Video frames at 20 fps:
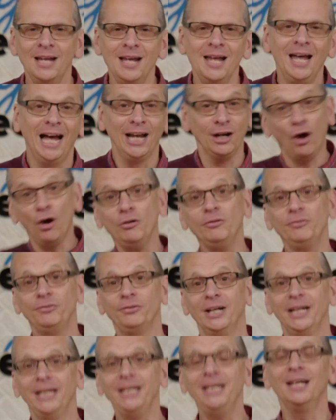And
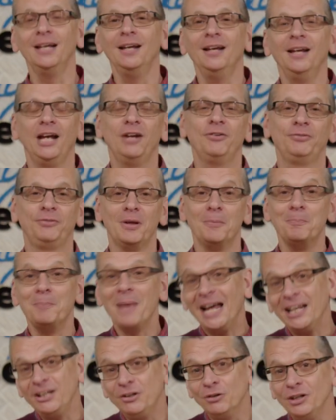hopefully, if the
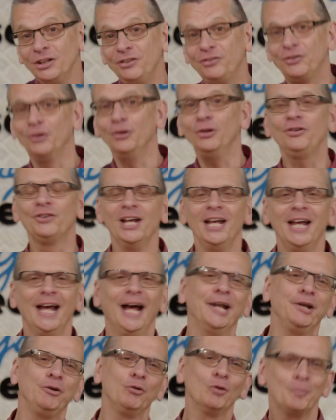manual is good
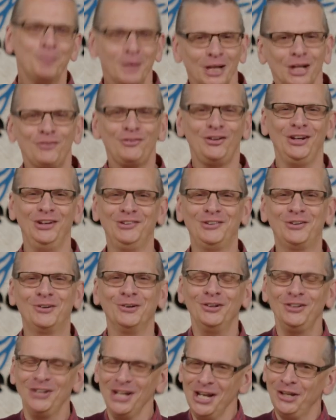and your ability is
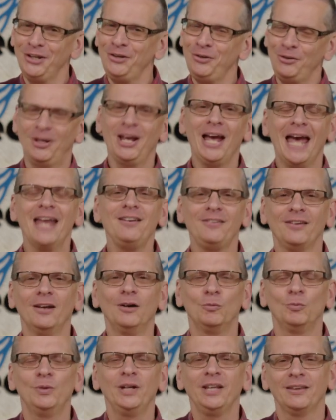good, you can end up
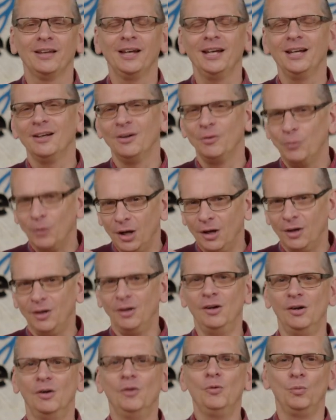with
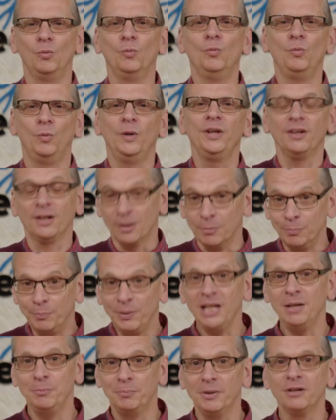a
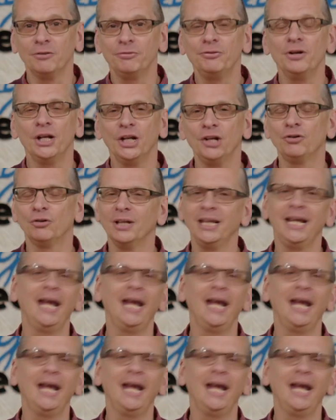complete bit of furniture at the